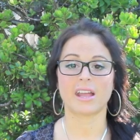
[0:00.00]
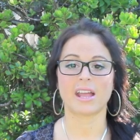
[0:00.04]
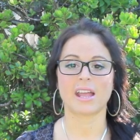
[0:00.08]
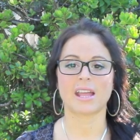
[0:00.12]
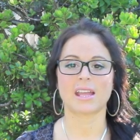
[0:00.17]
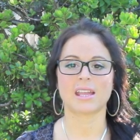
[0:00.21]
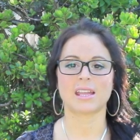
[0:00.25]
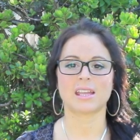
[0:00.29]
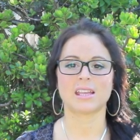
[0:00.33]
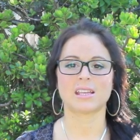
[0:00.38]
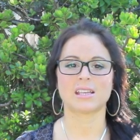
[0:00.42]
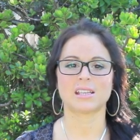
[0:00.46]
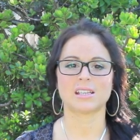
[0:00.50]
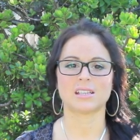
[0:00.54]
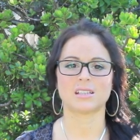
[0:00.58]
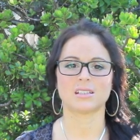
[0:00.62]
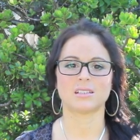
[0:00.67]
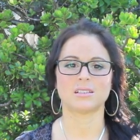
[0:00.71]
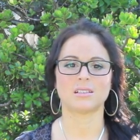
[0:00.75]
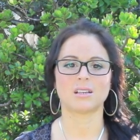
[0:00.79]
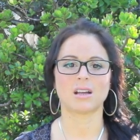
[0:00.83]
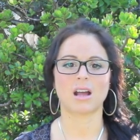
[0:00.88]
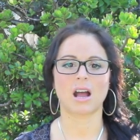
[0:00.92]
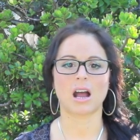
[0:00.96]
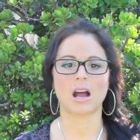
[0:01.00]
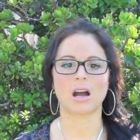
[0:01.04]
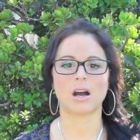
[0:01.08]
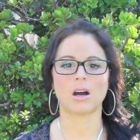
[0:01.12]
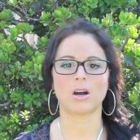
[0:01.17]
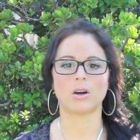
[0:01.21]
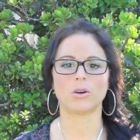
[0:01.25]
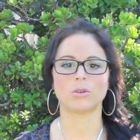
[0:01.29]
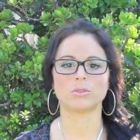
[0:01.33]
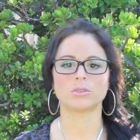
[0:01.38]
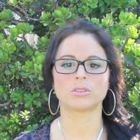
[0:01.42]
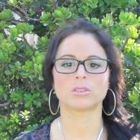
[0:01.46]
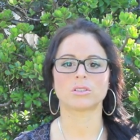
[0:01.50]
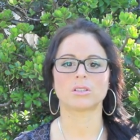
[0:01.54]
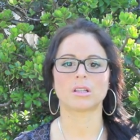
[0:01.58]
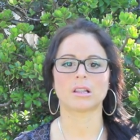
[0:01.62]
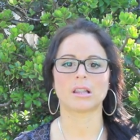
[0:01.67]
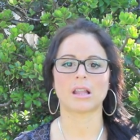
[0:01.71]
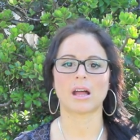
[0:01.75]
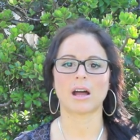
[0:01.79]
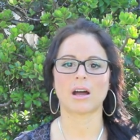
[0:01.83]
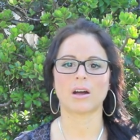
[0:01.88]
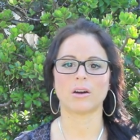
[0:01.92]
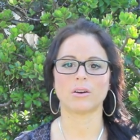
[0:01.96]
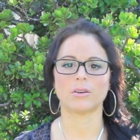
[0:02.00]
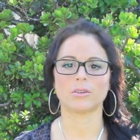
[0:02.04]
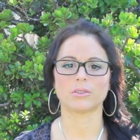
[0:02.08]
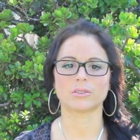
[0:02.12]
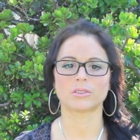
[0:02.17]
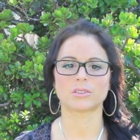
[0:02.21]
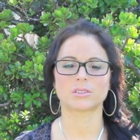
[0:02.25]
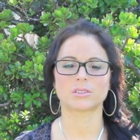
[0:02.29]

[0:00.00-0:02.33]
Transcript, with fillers: A out loud.